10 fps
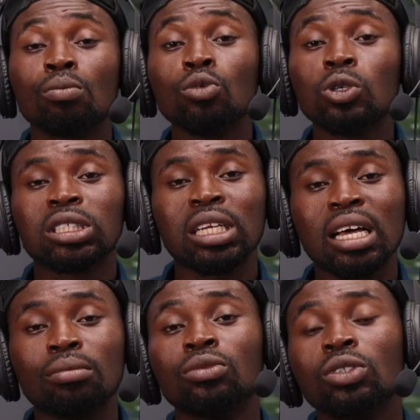
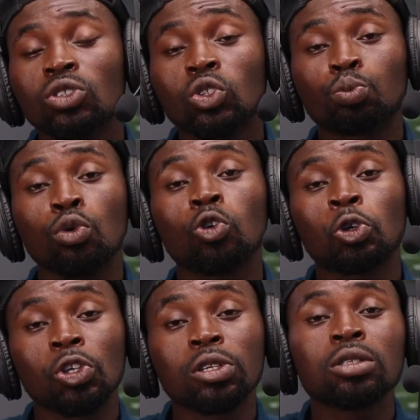Muslim
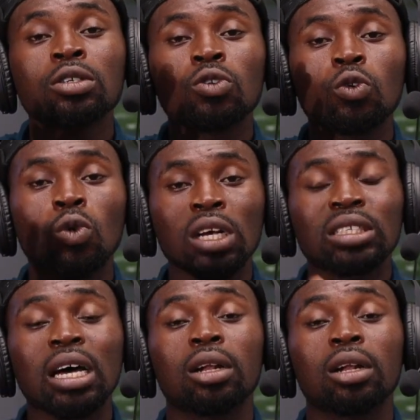spoken words?